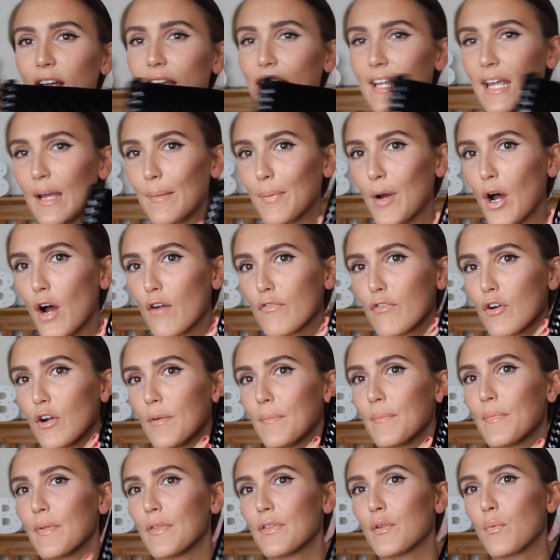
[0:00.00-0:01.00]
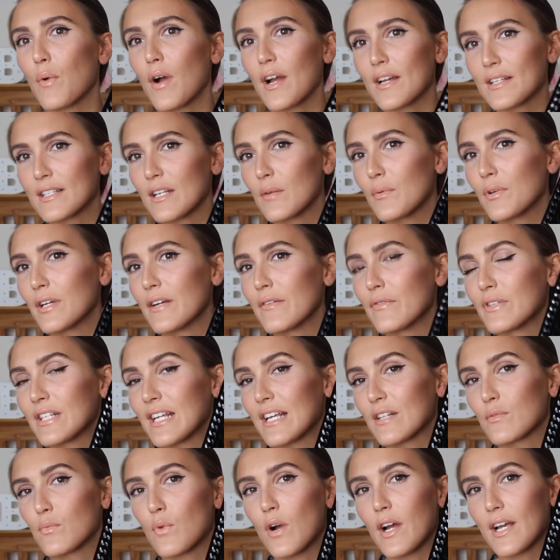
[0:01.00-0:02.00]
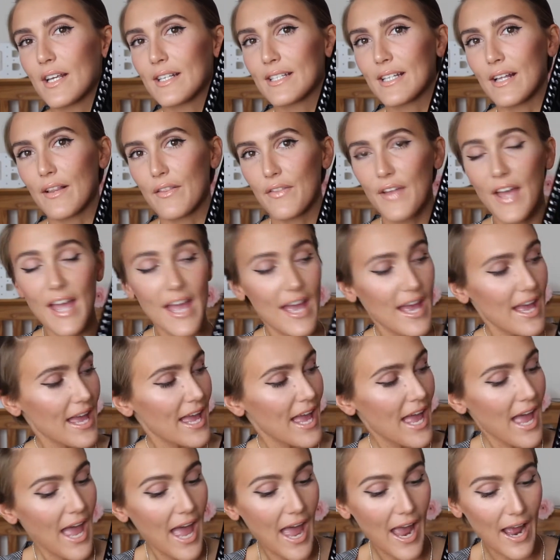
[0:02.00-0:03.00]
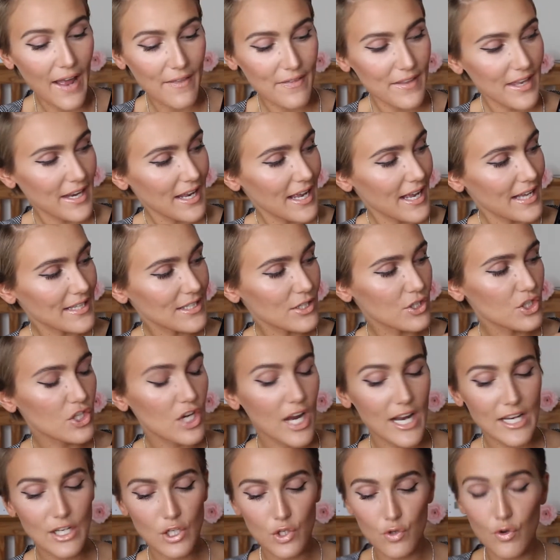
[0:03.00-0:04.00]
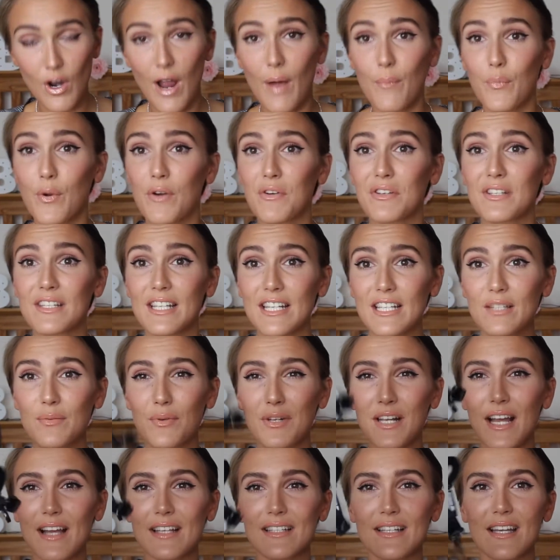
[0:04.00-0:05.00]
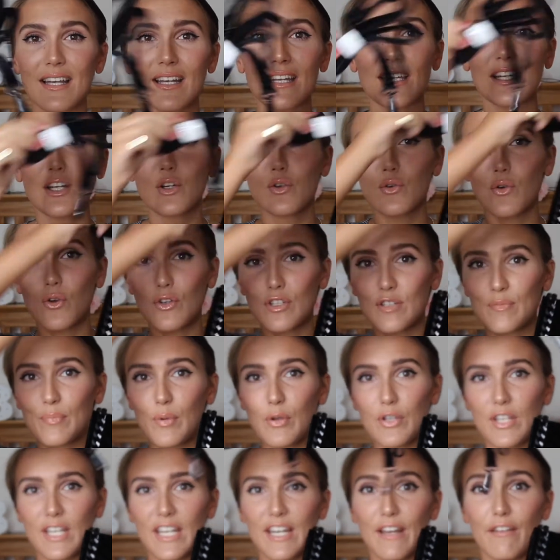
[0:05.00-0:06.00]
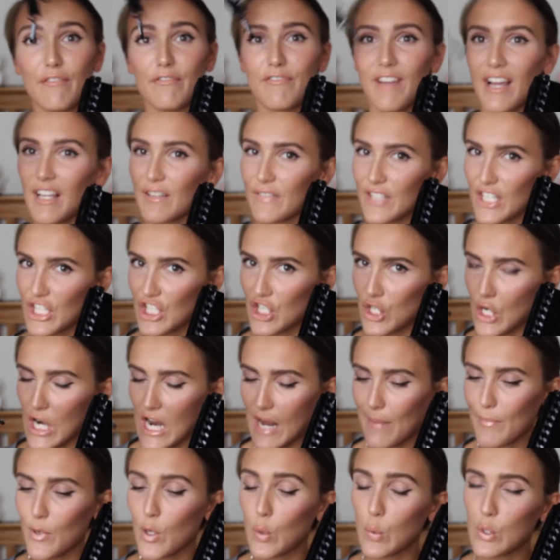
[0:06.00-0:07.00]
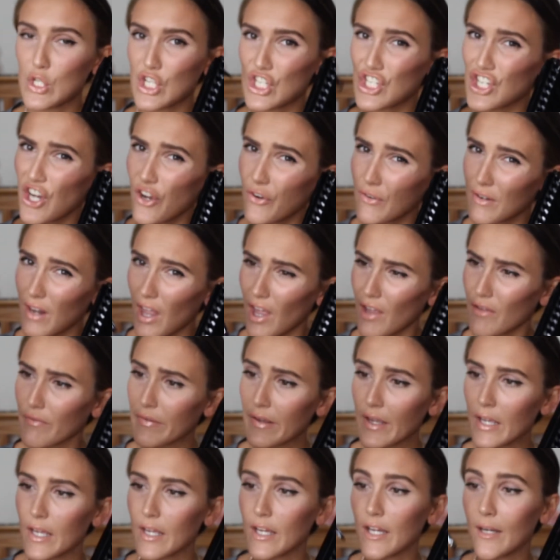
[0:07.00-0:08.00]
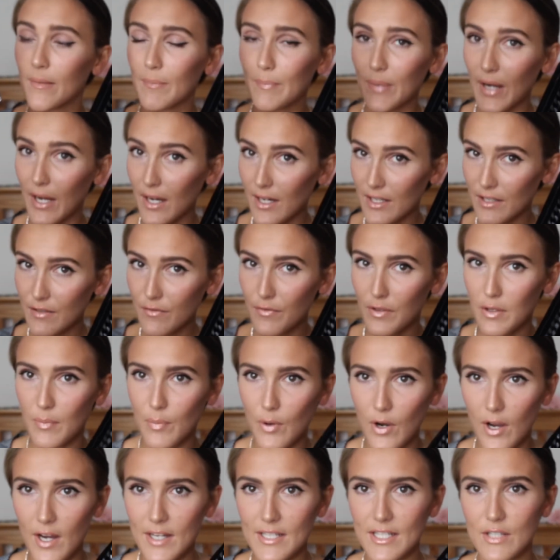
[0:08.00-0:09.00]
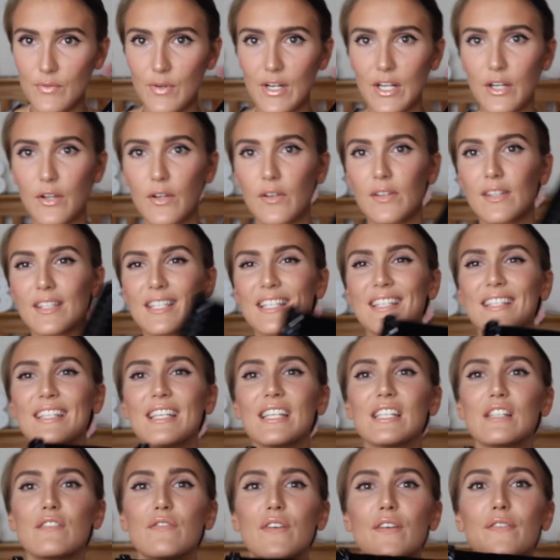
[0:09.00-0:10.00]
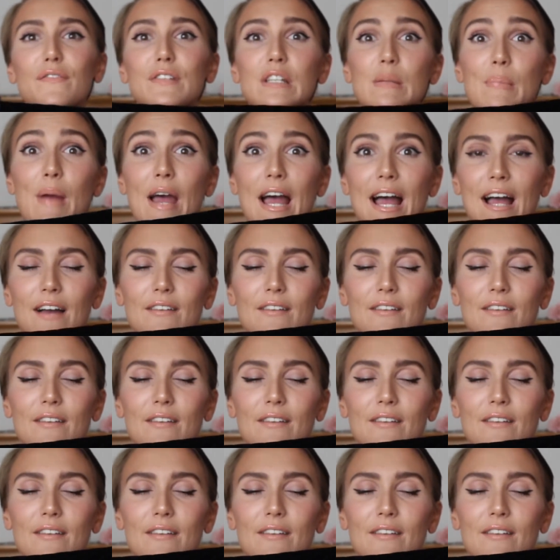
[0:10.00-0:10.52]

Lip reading: like it, apart from the YSL one obviously has YSL there and then it has a chain strap, whereas this one has like a crossbody velvet strap, which I don't love, but for the price it's pretty good. This is £50